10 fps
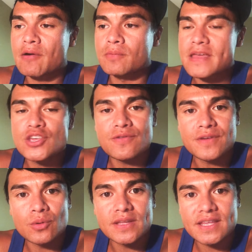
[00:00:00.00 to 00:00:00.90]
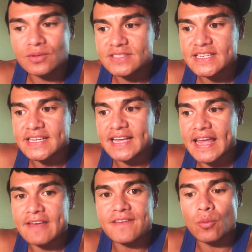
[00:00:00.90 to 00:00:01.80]
that would make you feel guilty
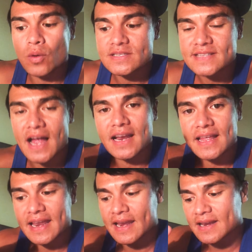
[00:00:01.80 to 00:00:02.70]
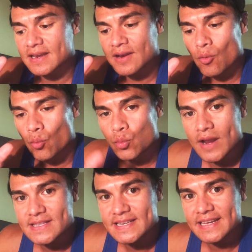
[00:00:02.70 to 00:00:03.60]
if it was not
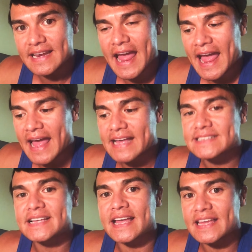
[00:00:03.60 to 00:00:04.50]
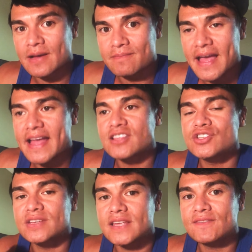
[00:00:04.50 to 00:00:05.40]
written as a command
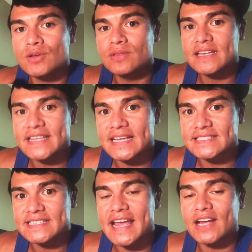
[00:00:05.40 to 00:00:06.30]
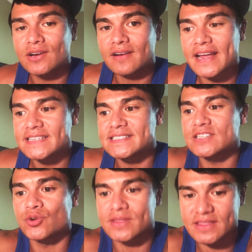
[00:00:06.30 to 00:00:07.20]
to give you leniency and grace
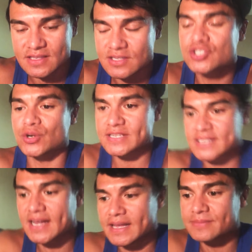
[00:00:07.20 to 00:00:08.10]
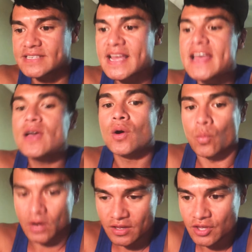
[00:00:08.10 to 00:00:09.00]
during certain times
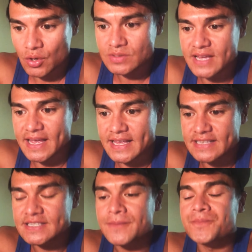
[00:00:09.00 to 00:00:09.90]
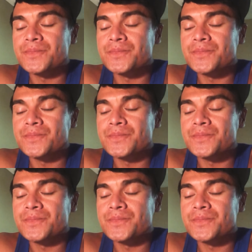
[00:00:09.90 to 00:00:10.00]
one of those is